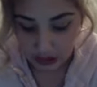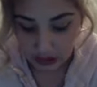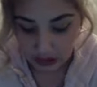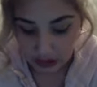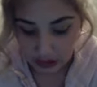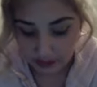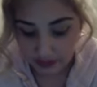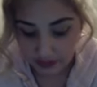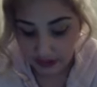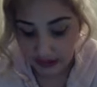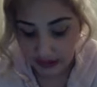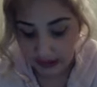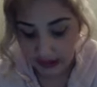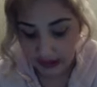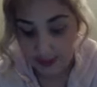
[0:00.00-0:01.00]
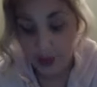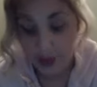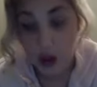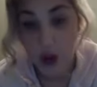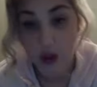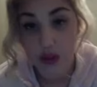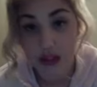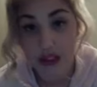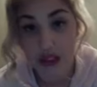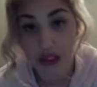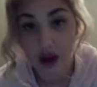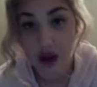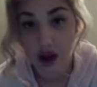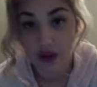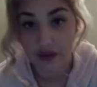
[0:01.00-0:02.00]
Another thing is
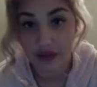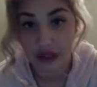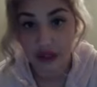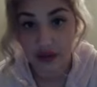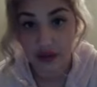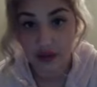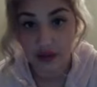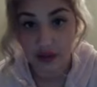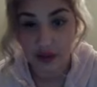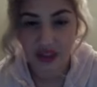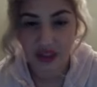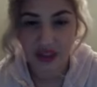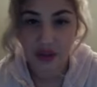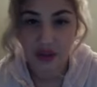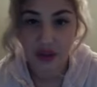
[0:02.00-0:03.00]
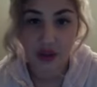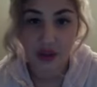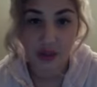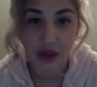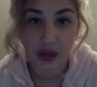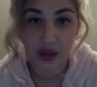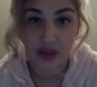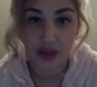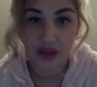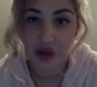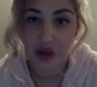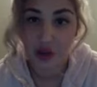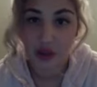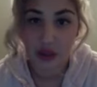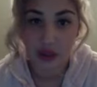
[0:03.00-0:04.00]
posting often. I'm just going to read through my notes. They're
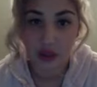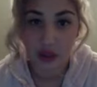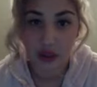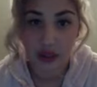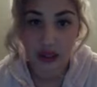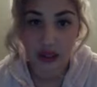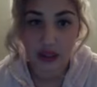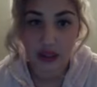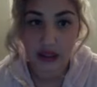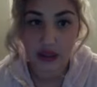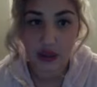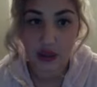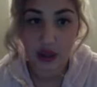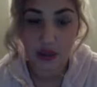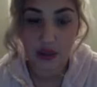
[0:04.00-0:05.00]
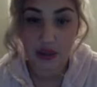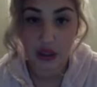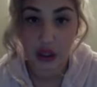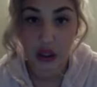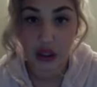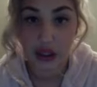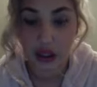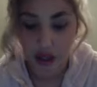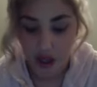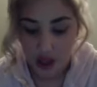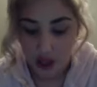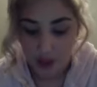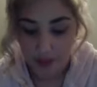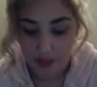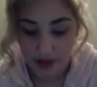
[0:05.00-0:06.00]
not really organized, so I'm sorry,
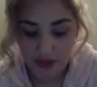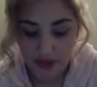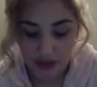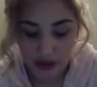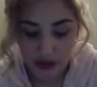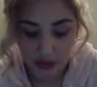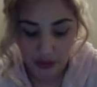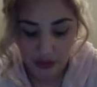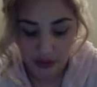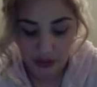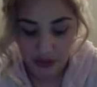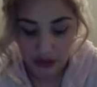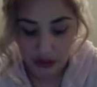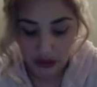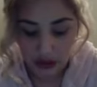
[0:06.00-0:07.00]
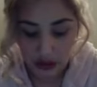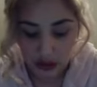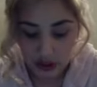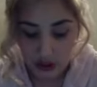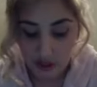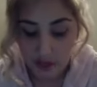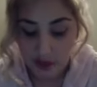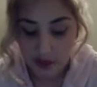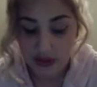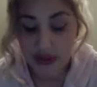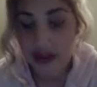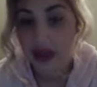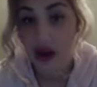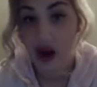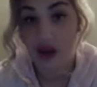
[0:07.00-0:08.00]
but I'm just going to read through it. So
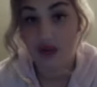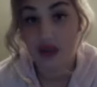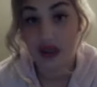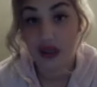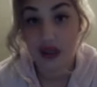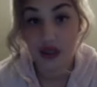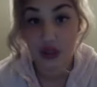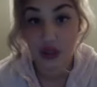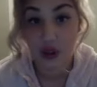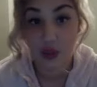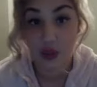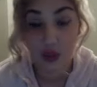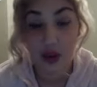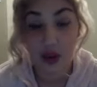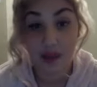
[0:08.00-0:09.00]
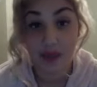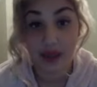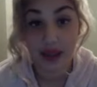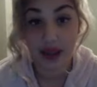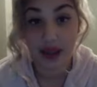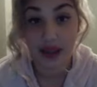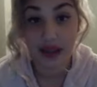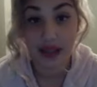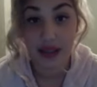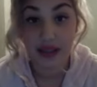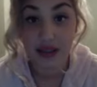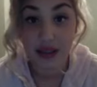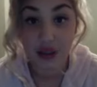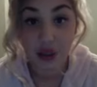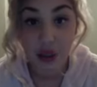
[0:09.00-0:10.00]
posting often is so important because
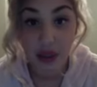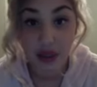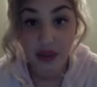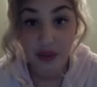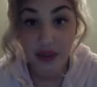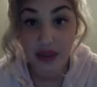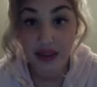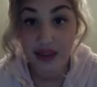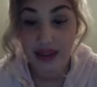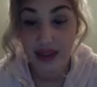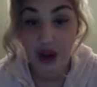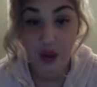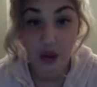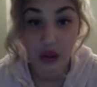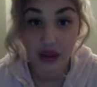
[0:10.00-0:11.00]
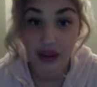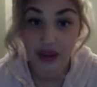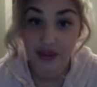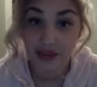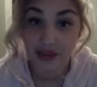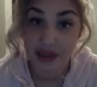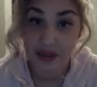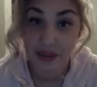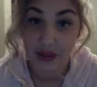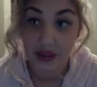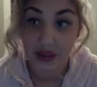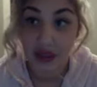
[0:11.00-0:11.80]
Instagram does not work like Facebook.